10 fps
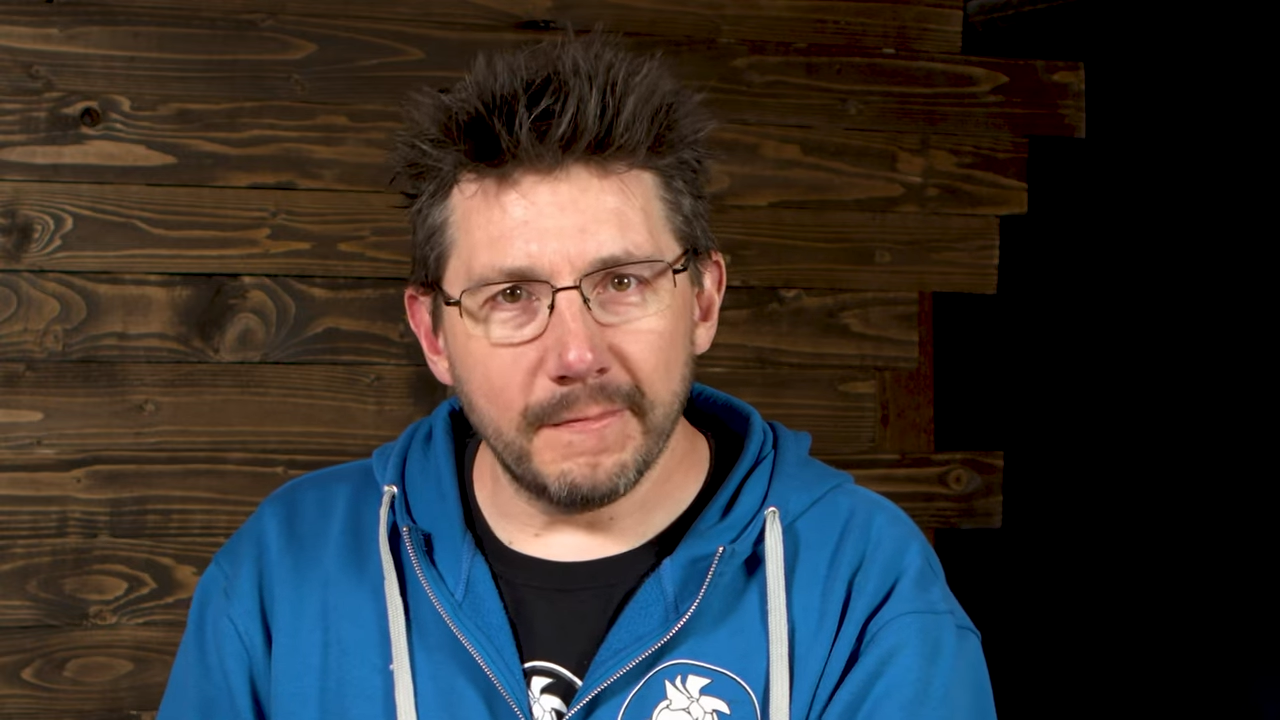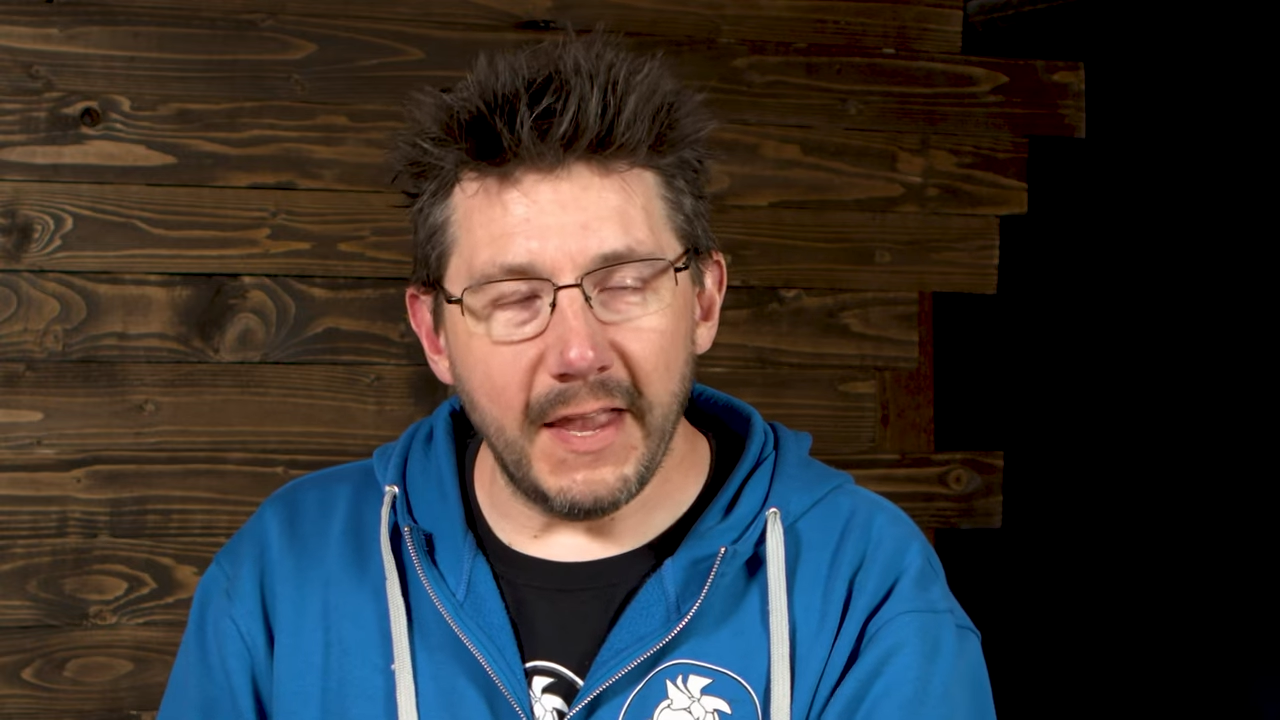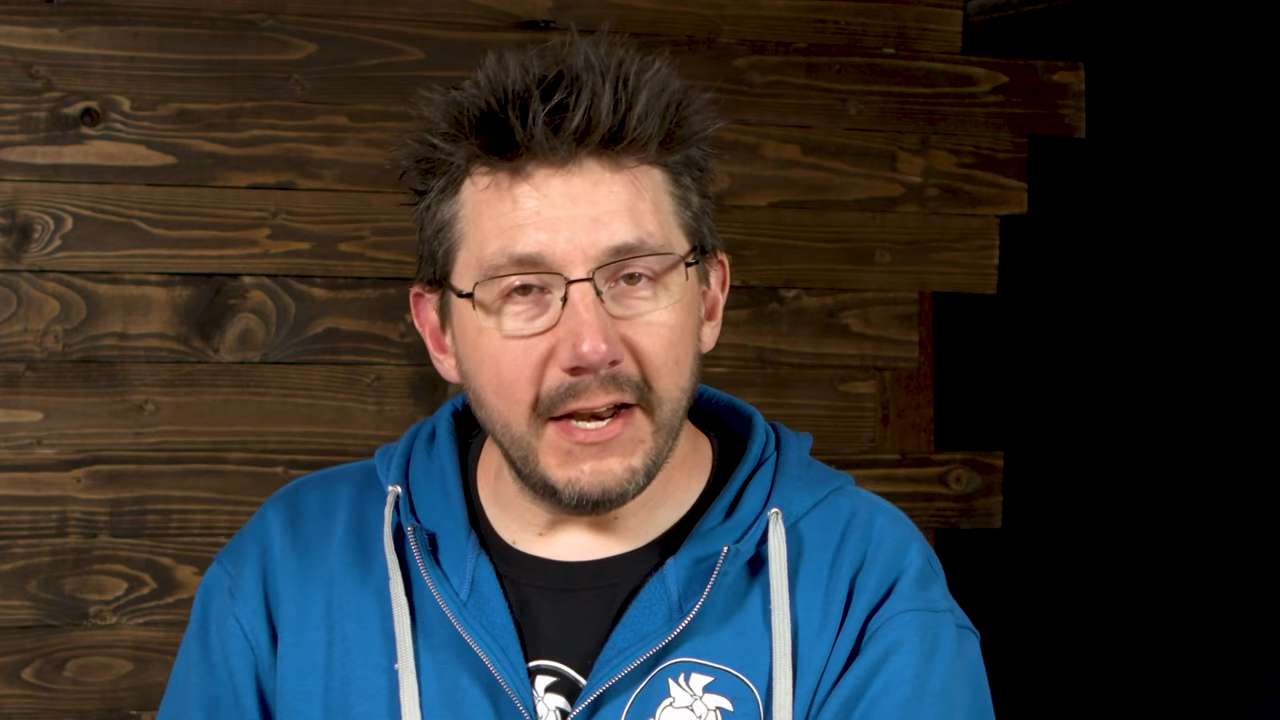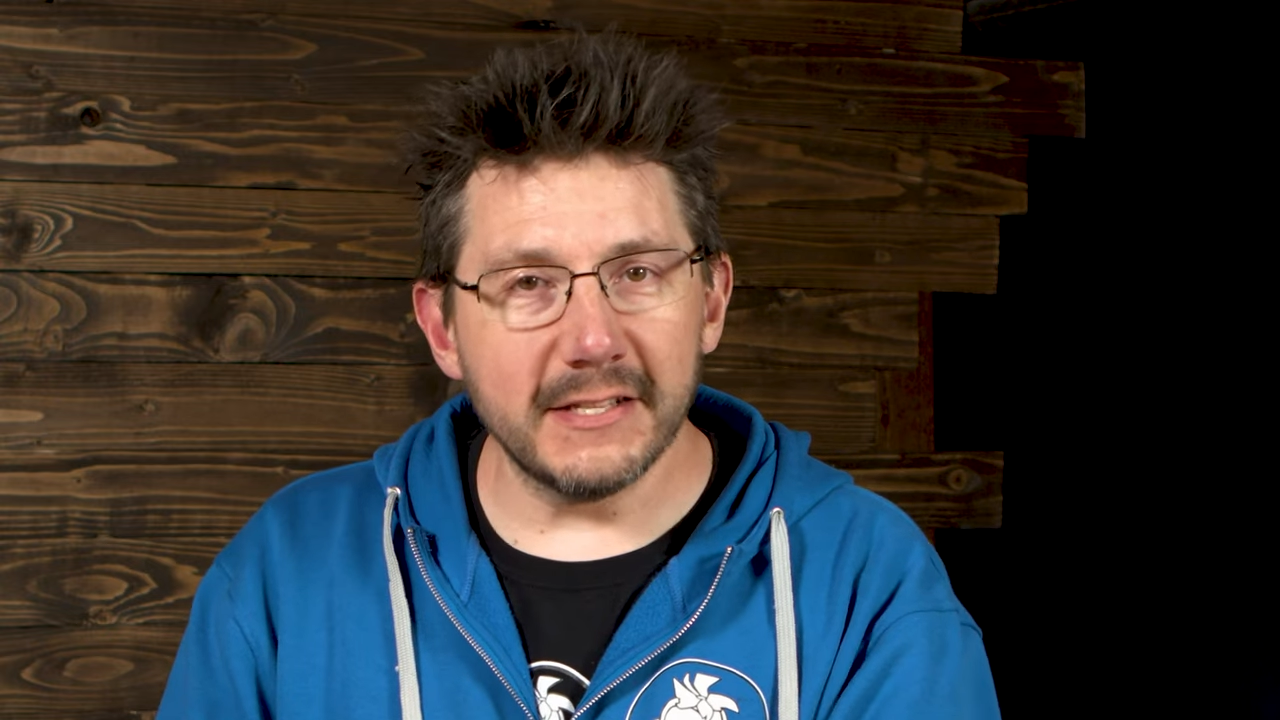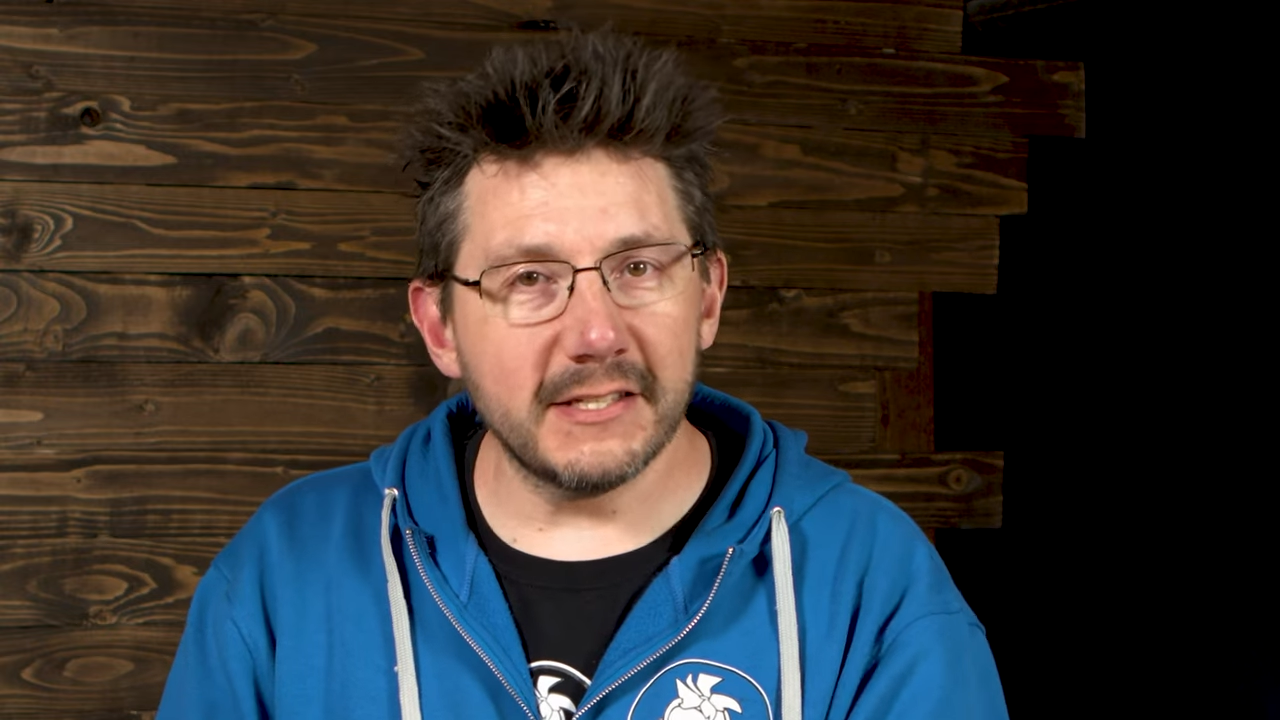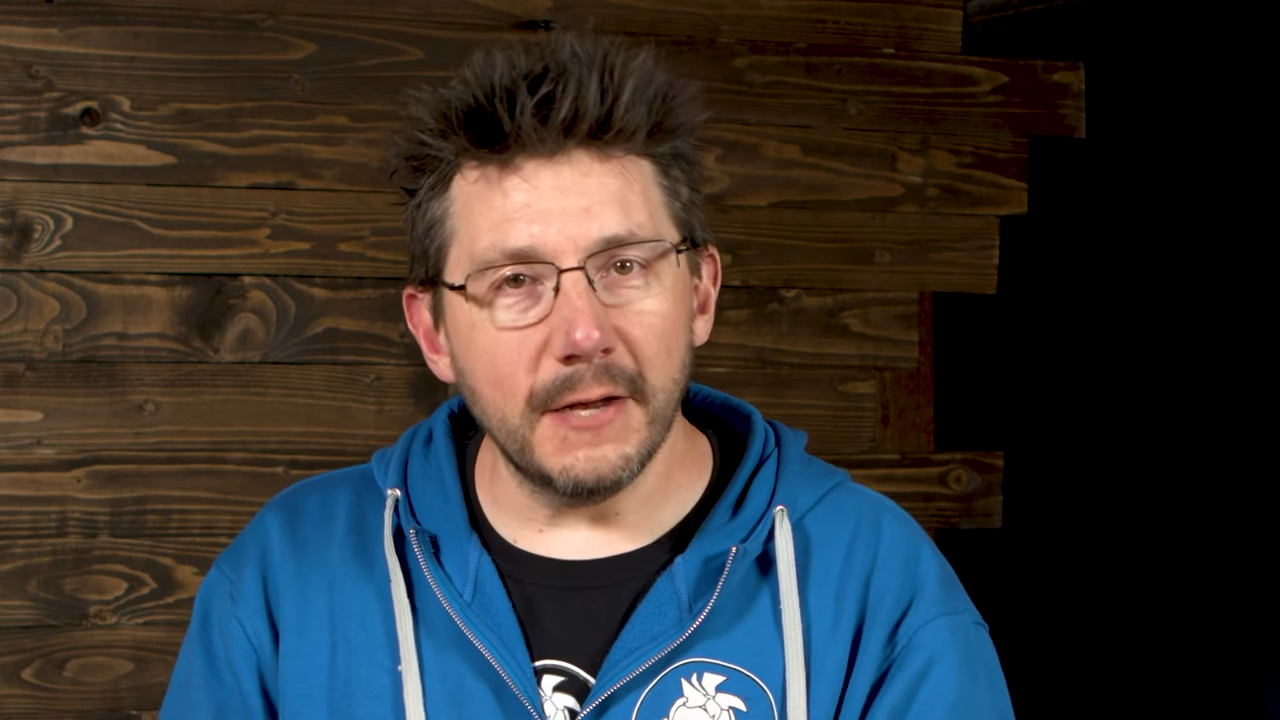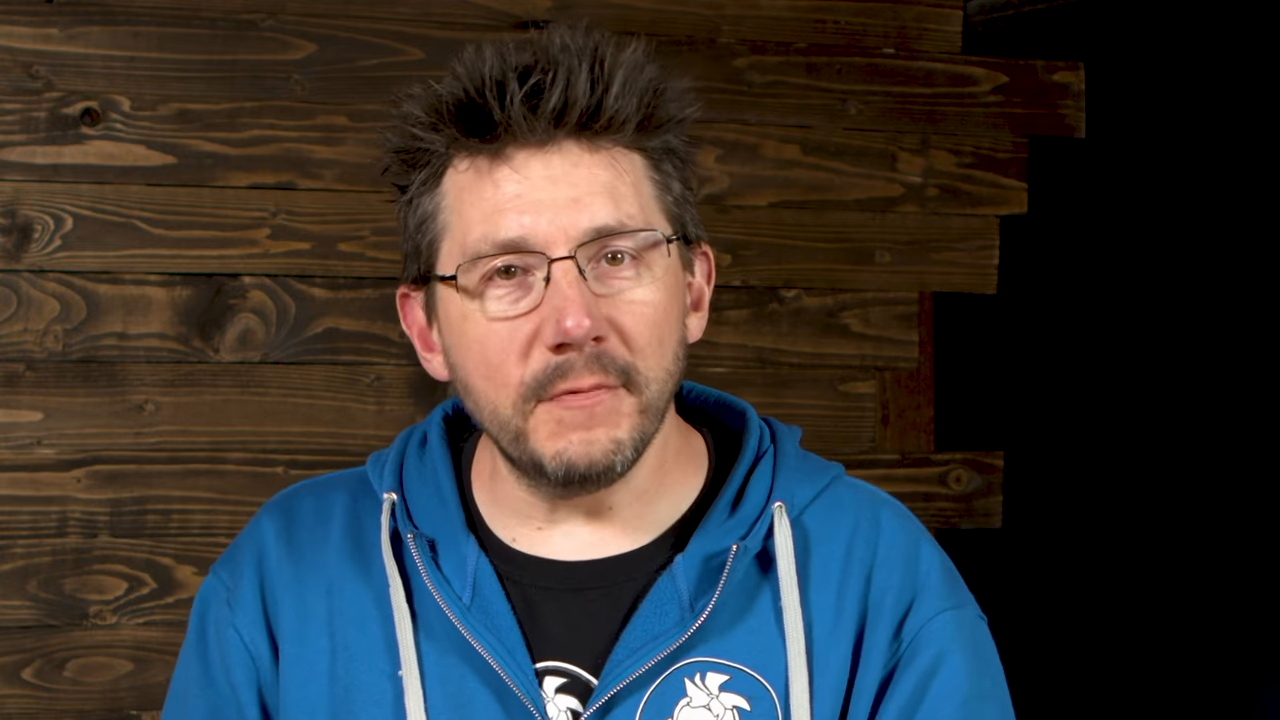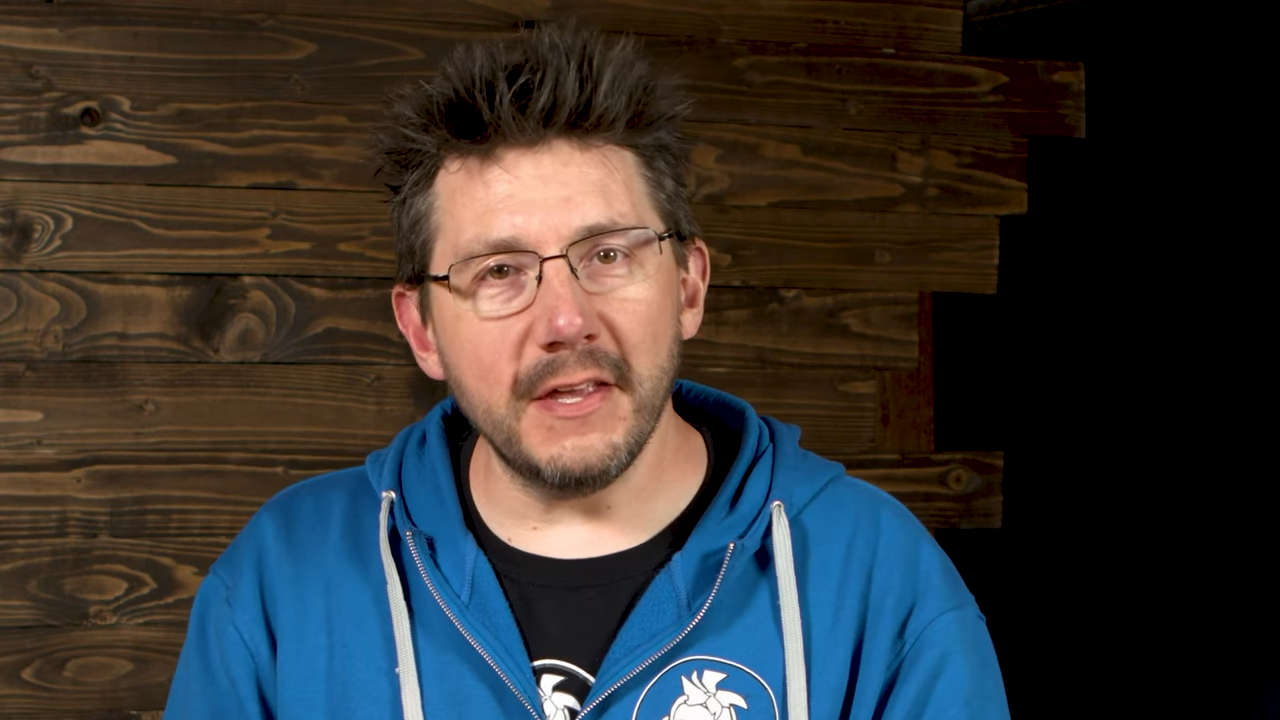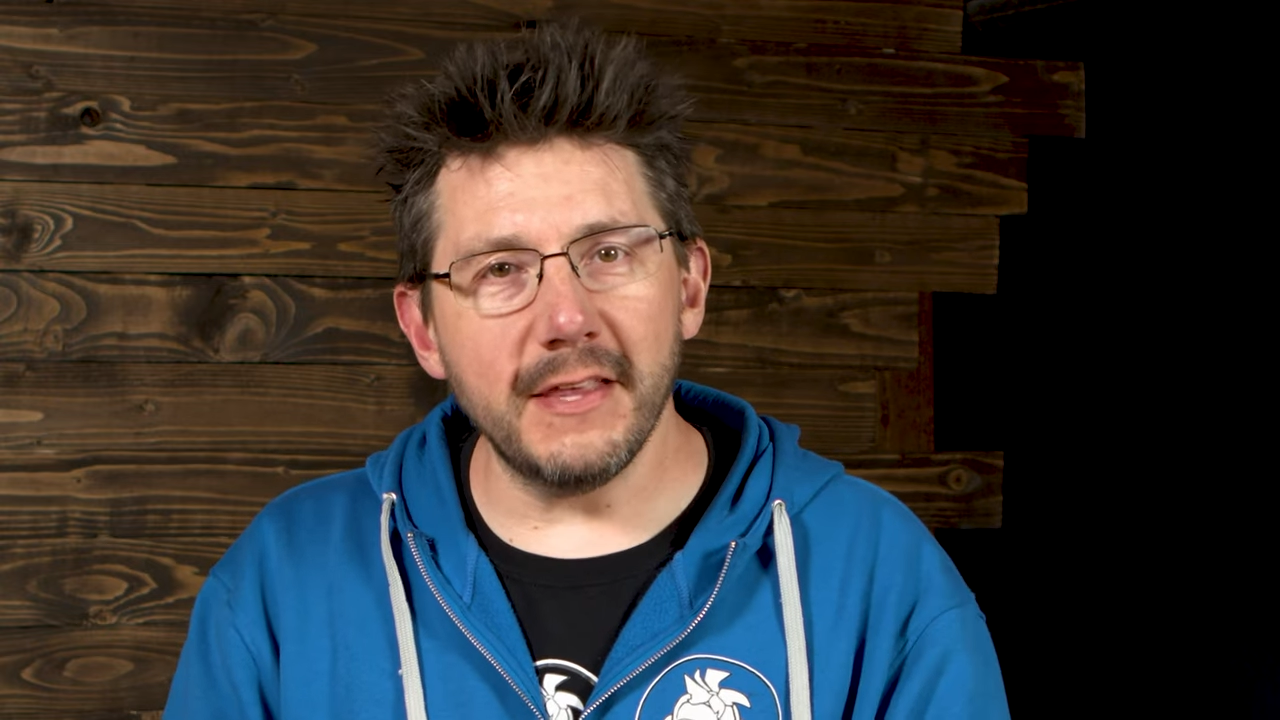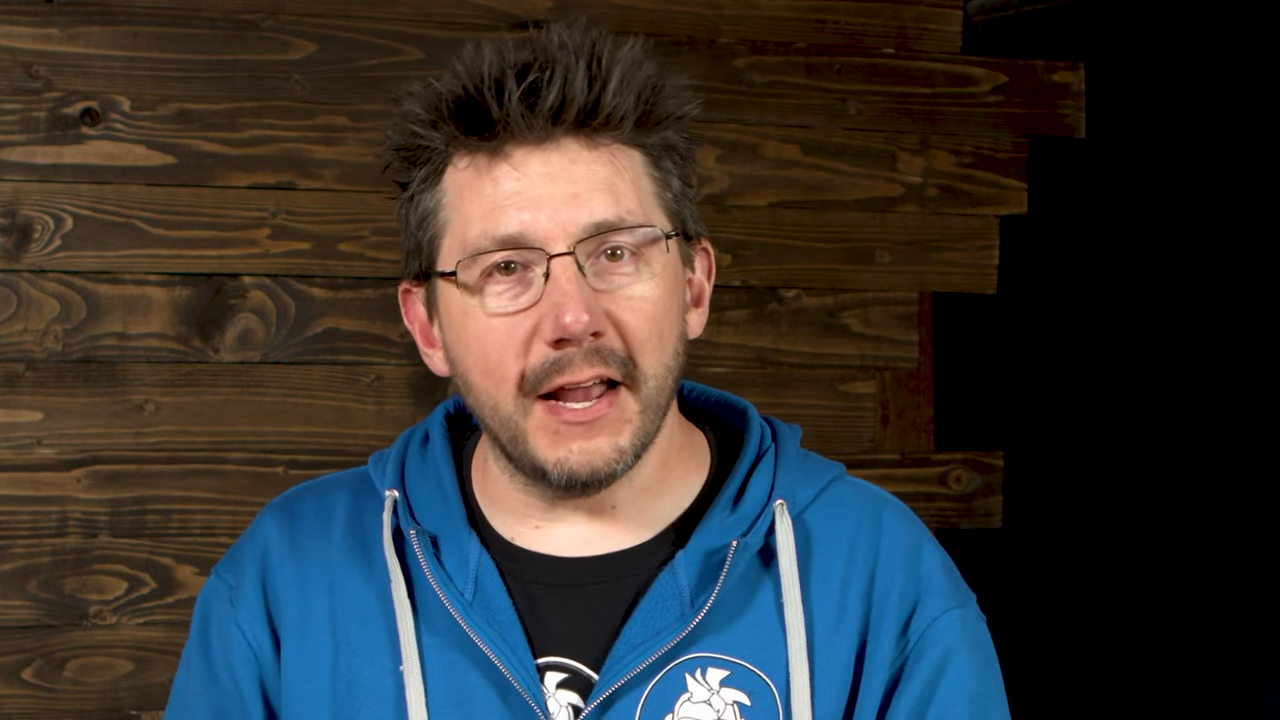and it's
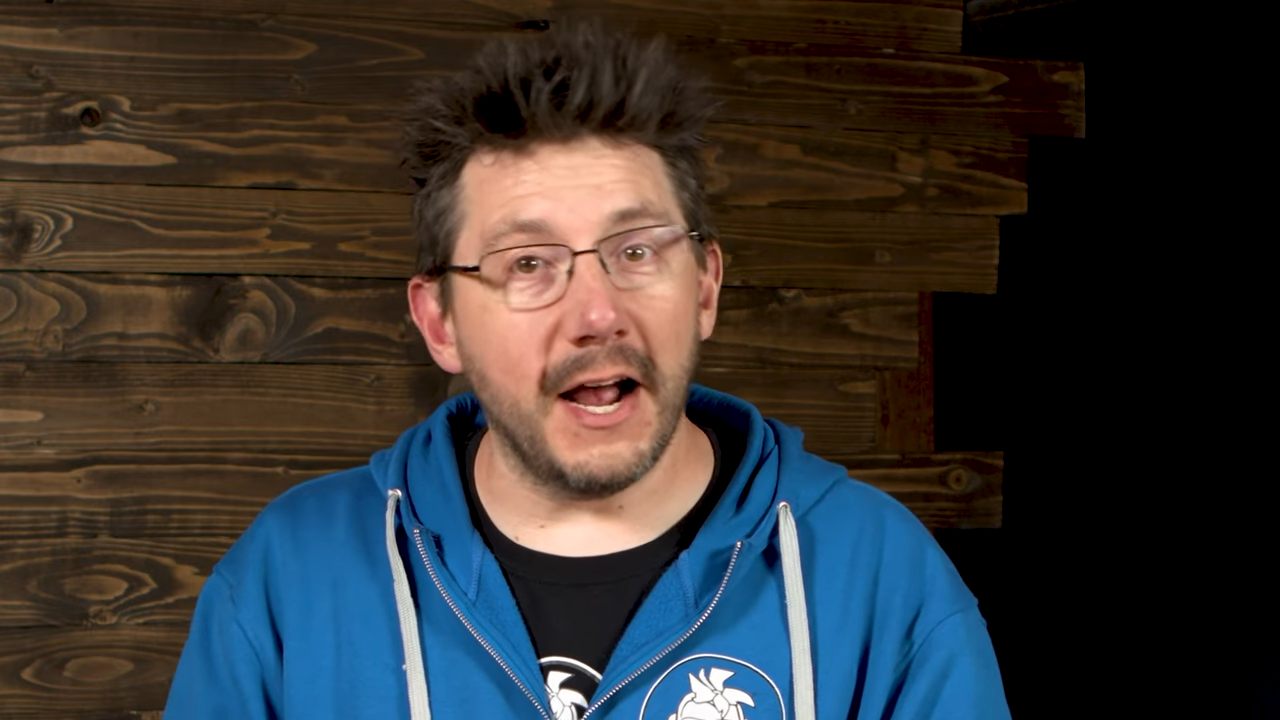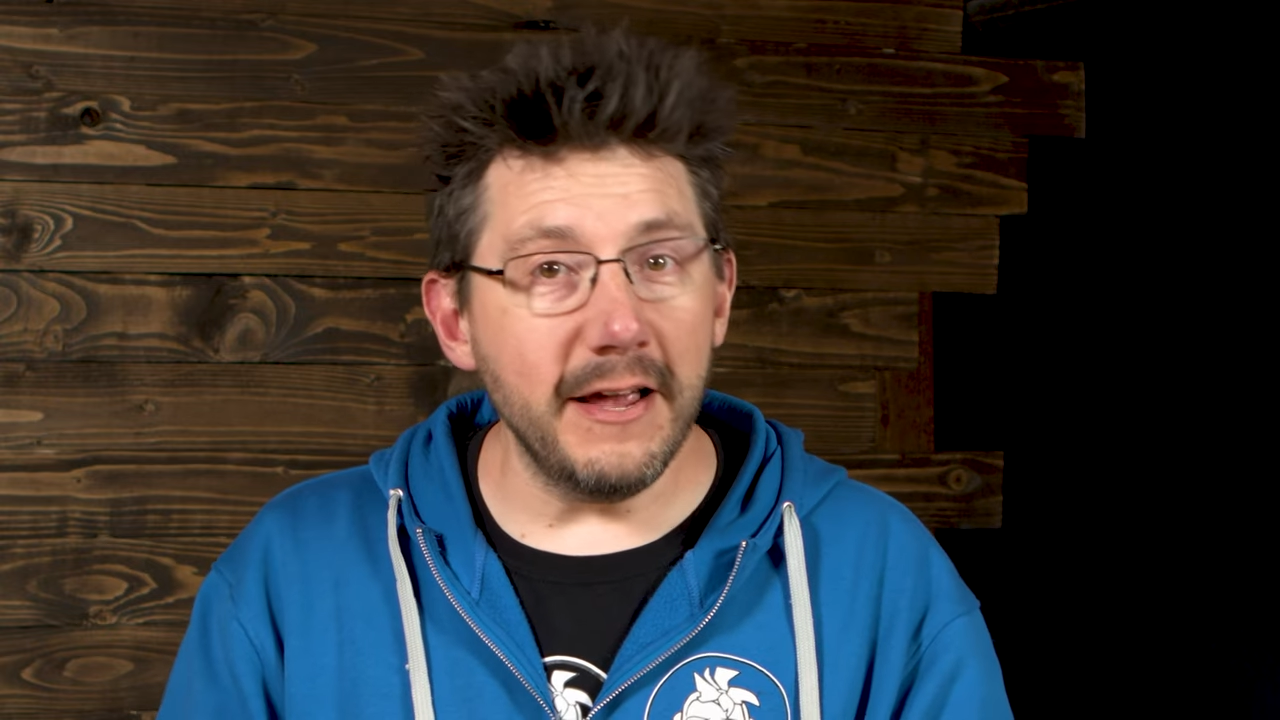something that